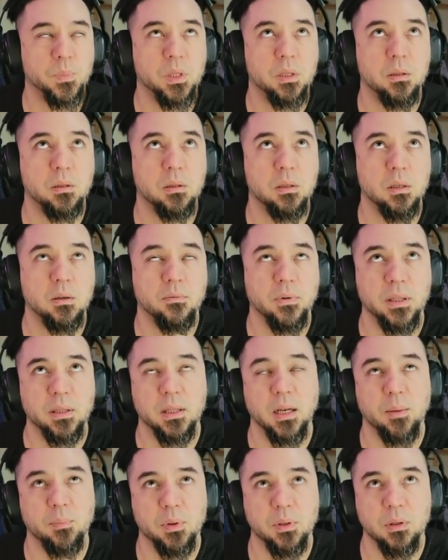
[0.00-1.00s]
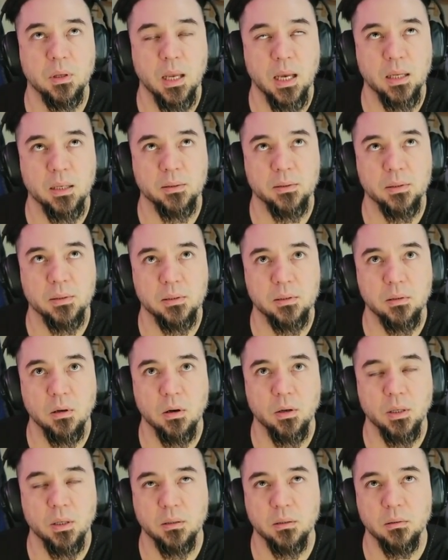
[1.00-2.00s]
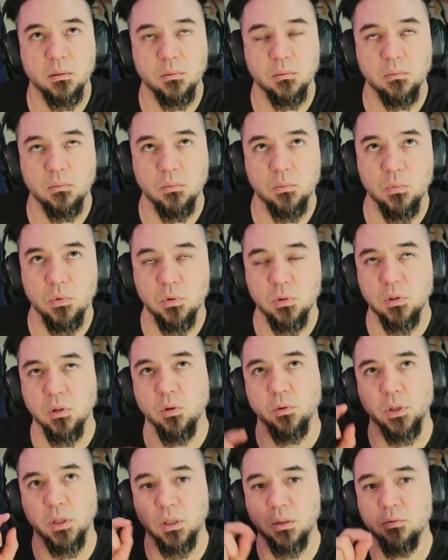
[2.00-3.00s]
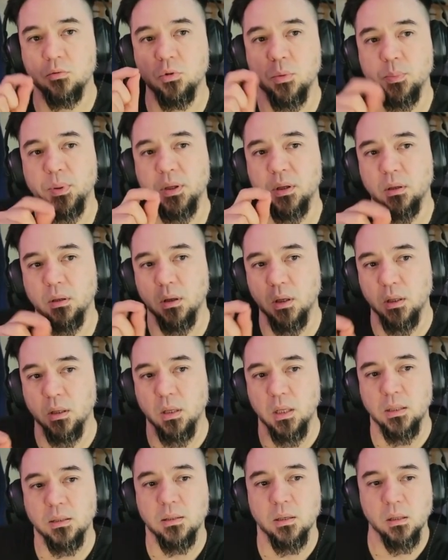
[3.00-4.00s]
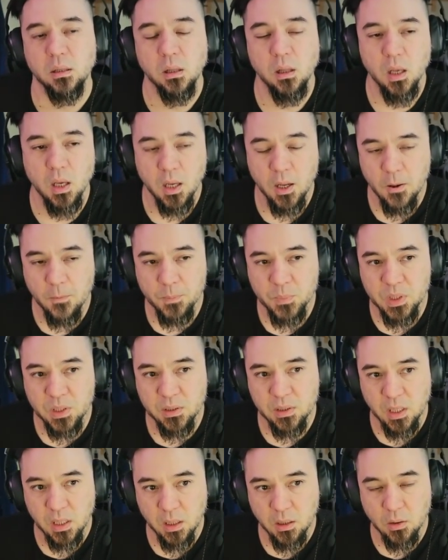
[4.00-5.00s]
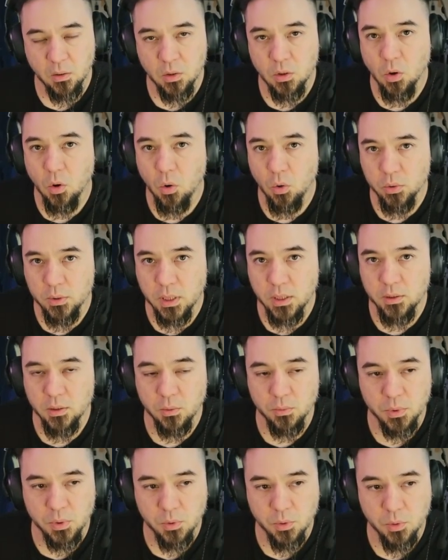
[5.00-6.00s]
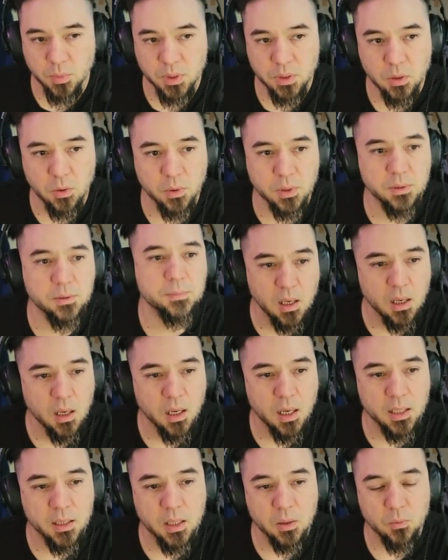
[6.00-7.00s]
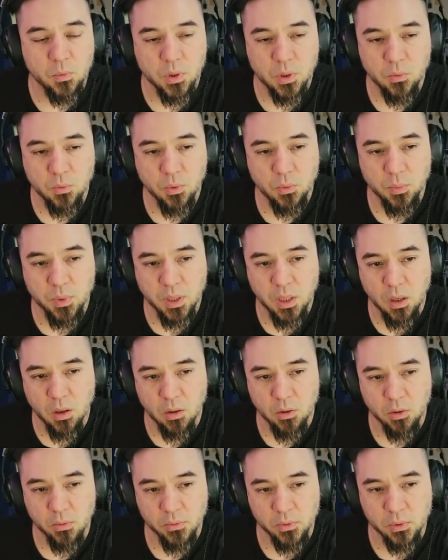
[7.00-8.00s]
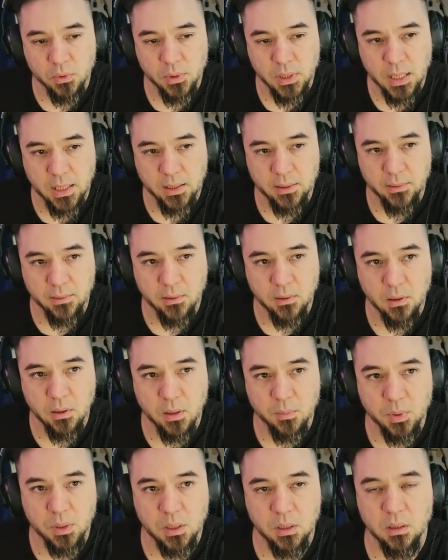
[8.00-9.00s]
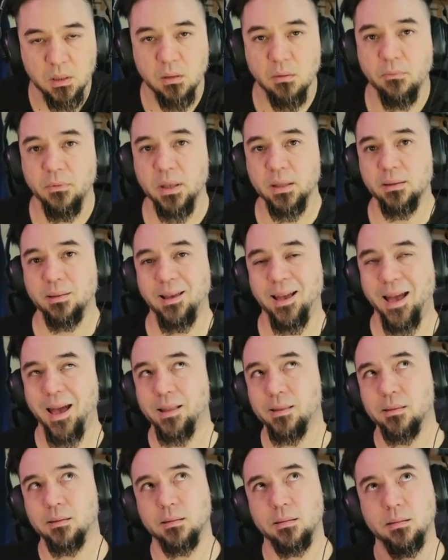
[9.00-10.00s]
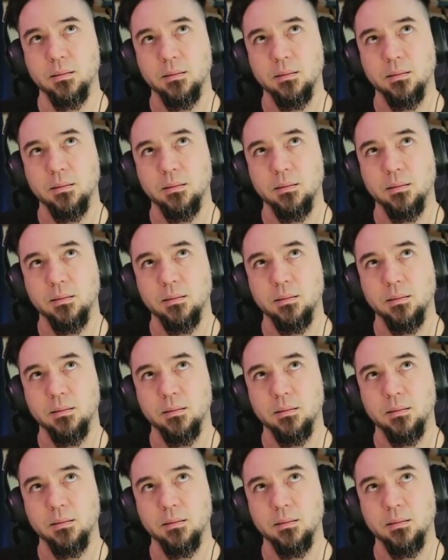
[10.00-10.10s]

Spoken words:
event that I've been kind of talking, slowly dripping in intel to say, hold on your recruitment tokens. And then Recruitment Carnival, that is going to be the event at